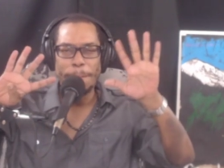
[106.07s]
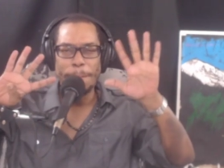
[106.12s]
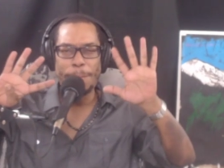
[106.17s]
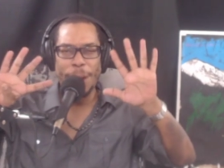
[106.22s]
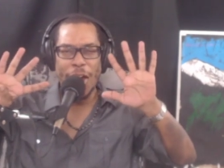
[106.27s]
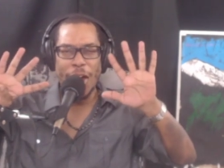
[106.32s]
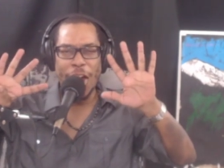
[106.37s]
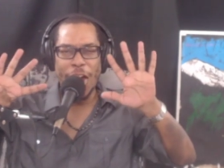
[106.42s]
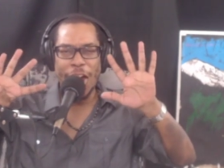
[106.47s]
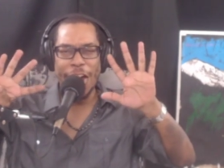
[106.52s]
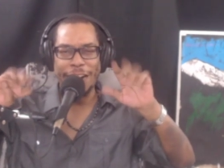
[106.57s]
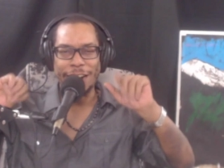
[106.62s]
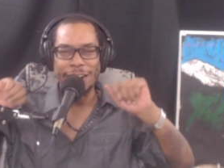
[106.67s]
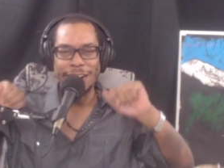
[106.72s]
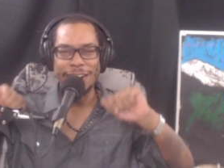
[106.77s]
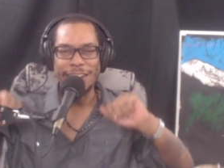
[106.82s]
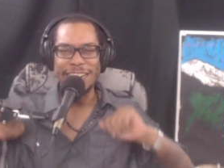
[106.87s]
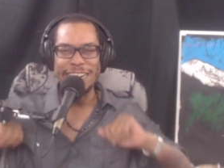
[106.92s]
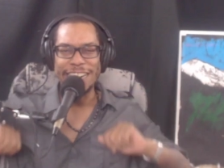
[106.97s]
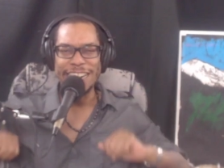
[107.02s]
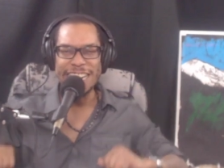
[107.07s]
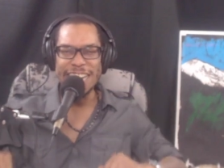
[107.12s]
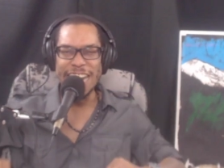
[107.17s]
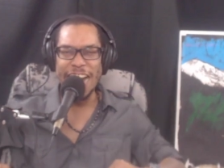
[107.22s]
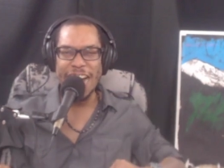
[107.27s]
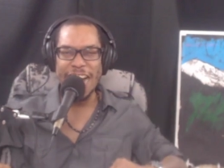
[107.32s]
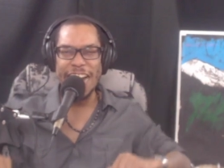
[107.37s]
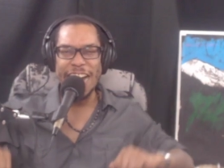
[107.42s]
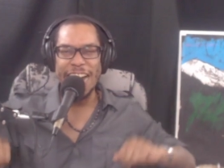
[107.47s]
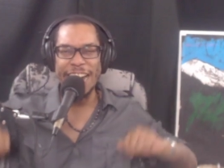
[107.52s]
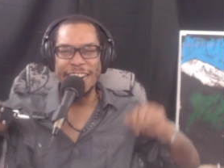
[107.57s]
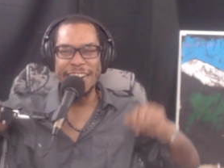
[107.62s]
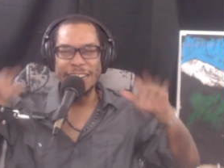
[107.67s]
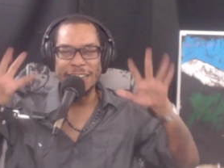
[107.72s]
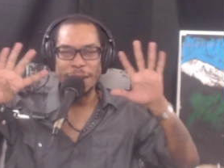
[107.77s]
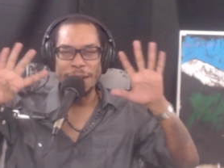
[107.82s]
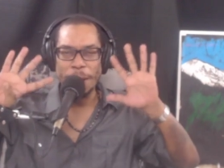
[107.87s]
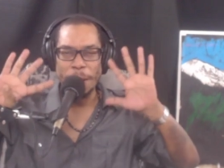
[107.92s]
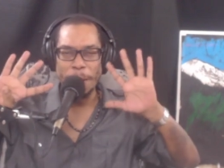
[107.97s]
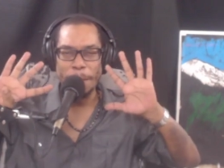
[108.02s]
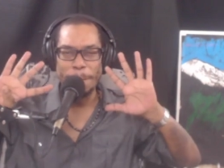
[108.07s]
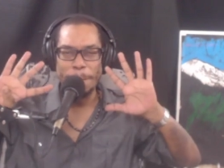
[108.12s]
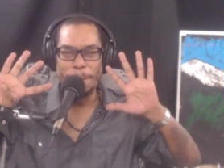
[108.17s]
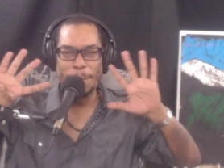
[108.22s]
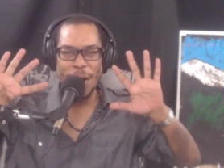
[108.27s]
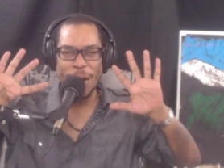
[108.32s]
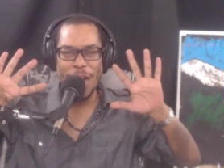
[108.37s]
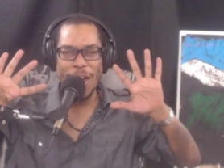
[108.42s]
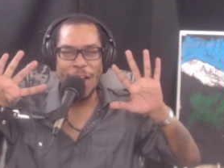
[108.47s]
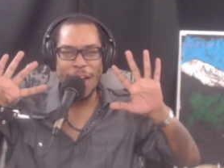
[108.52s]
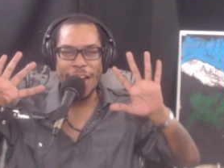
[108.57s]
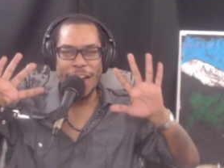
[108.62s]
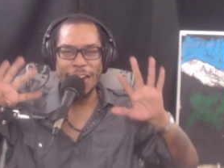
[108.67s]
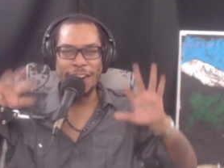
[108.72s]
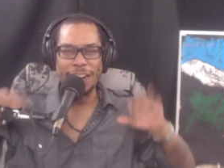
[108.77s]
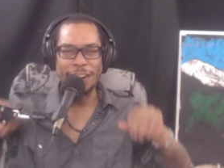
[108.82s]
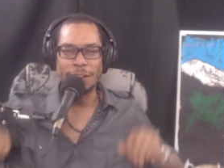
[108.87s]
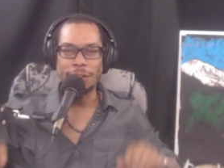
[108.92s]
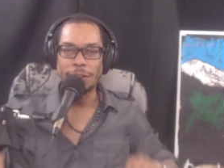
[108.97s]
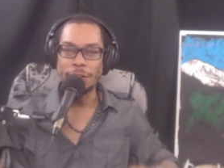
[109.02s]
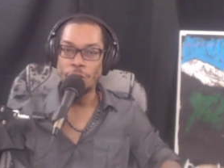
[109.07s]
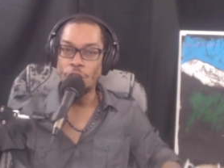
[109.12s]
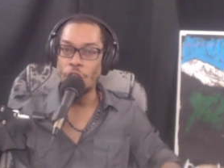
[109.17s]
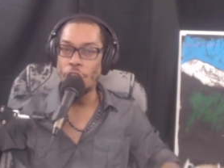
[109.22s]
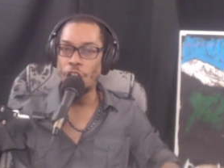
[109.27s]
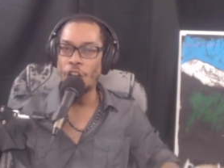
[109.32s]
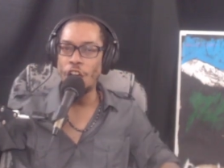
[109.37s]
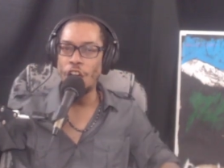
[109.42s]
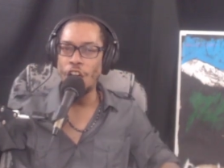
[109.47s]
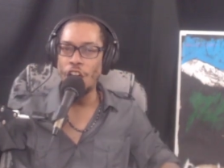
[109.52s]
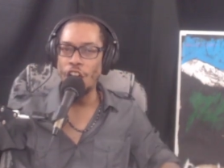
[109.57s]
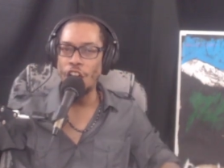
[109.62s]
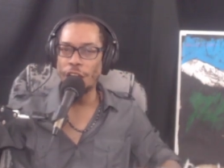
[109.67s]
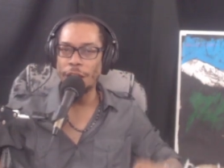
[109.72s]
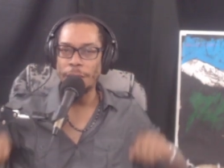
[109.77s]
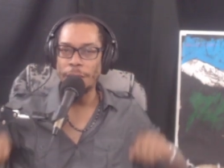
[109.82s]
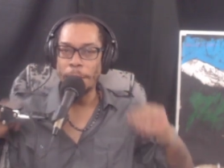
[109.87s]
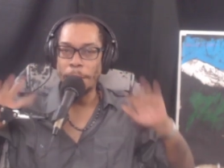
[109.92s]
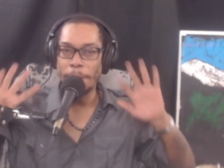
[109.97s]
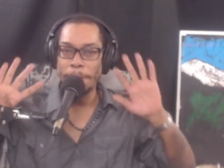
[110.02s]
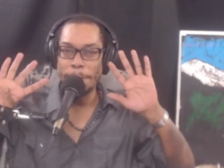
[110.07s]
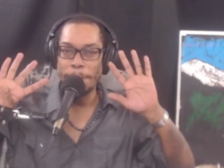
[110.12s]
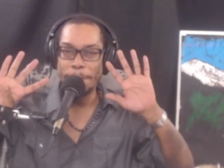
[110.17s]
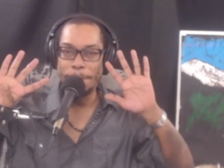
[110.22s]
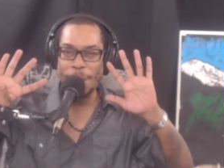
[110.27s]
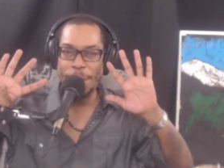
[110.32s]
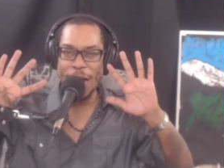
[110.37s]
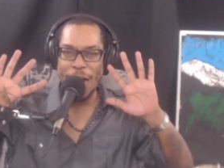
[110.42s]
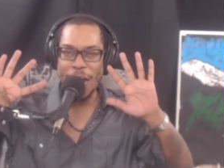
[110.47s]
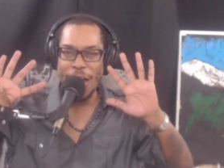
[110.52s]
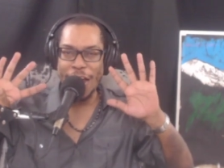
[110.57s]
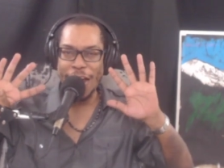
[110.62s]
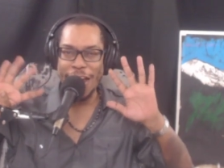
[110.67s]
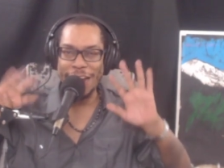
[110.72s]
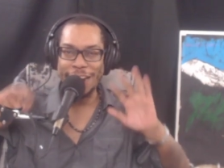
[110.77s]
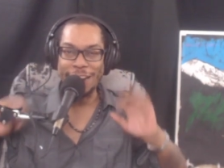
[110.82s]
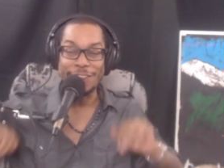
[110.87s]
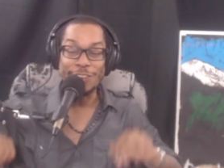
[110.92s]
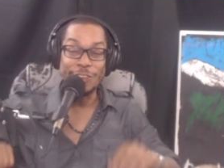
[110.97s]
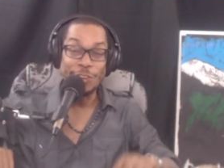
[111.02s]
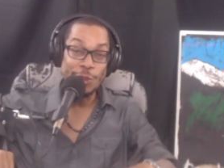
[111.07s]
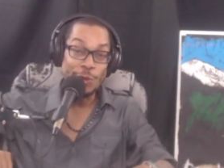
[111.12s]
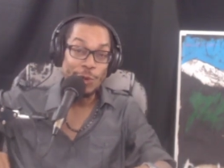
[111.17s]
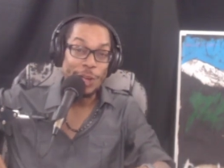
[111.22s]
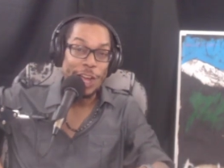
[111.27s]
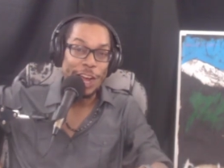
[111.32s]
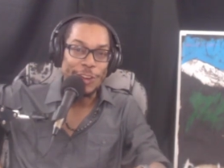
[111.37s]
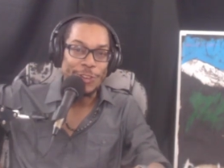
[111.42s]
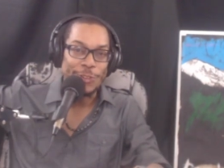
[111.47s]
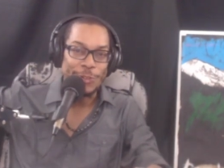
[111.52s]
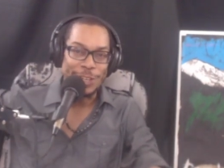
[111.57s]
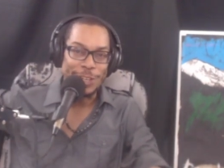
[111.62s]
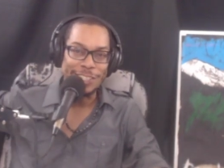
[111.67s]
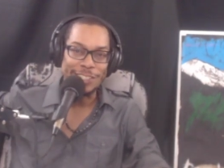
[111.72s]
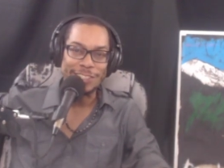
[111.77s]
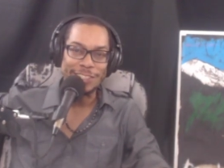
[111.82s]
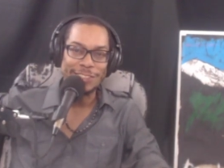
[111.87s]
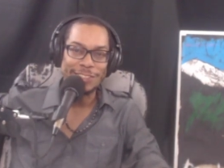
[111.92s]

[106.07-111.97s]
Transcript: Bang, nine. Bang, look, look, bang. New countries.